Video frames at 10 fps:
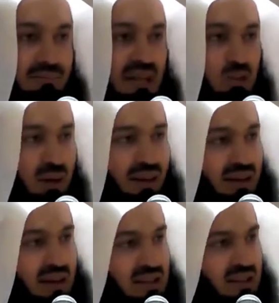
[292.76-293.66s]
It will
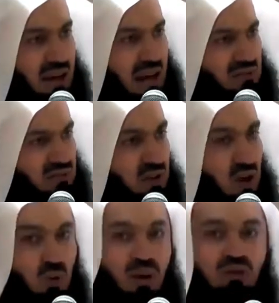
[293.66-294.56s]
increase the love.
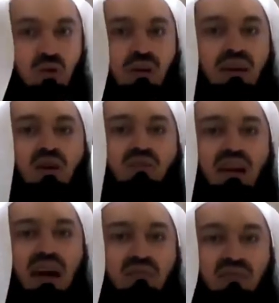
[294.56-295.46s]
We are talking of
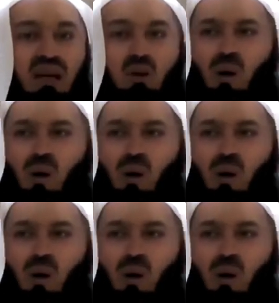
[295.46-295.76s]
love.